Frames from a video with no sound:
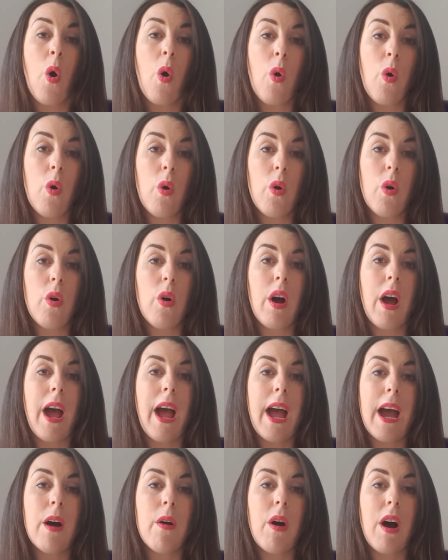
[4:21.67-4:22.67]
or
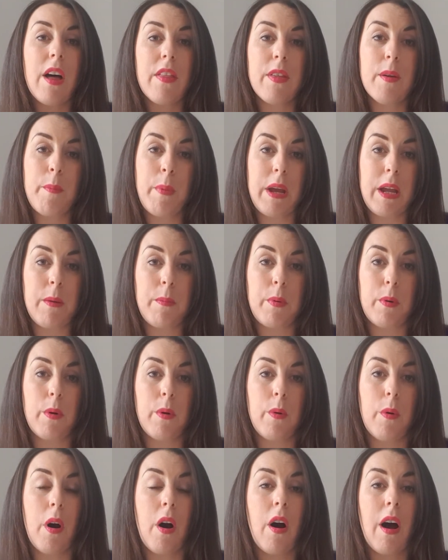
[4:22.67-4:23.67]
how other
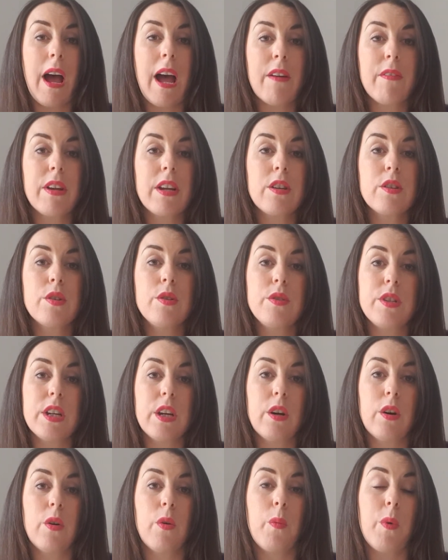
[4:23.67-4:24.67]
people are having to
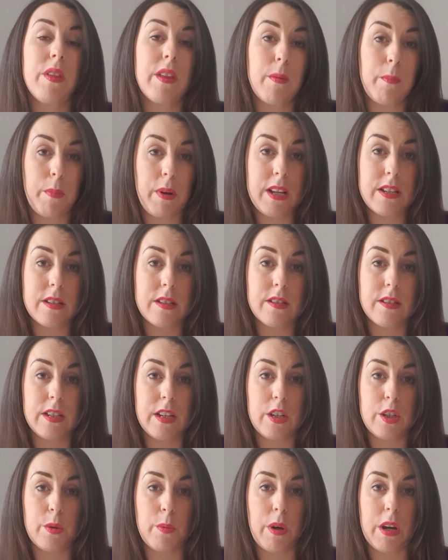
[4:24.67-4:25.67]
deal with unpleasant
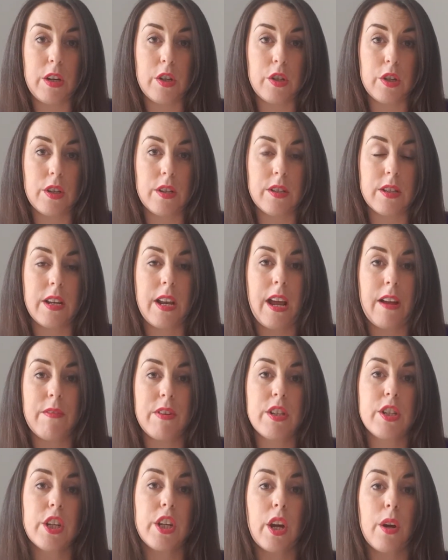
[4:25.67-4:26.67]
situations and
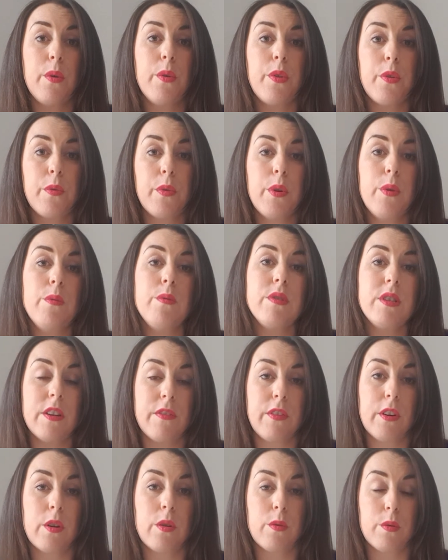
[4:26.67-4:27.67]
having to go through
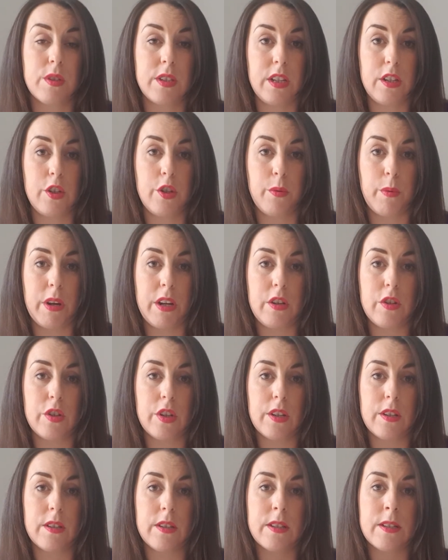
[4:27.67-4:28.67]
difficult
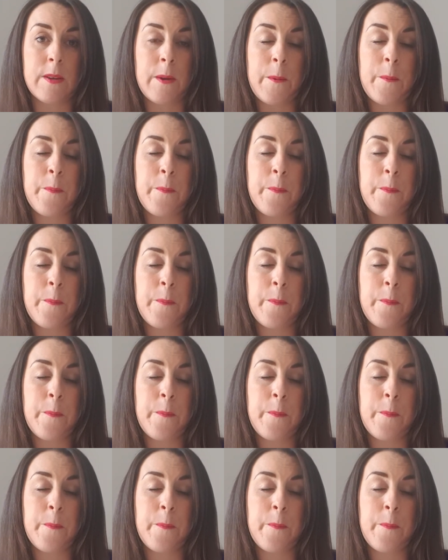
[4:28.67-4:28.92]
situations.